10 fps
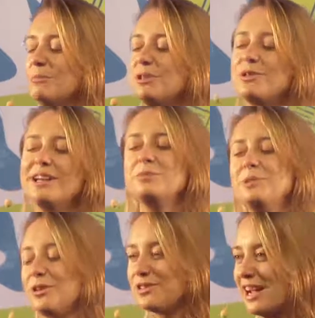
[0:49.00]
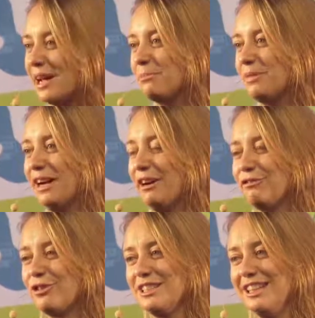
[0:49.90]
but try to be on time
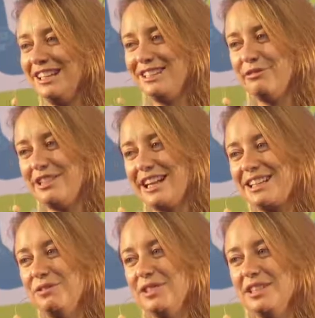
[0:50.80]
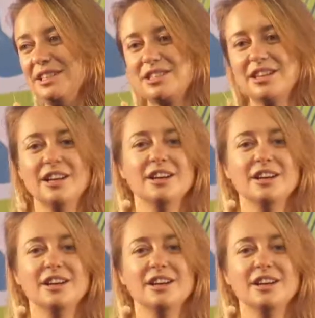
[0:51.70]
for the different activities.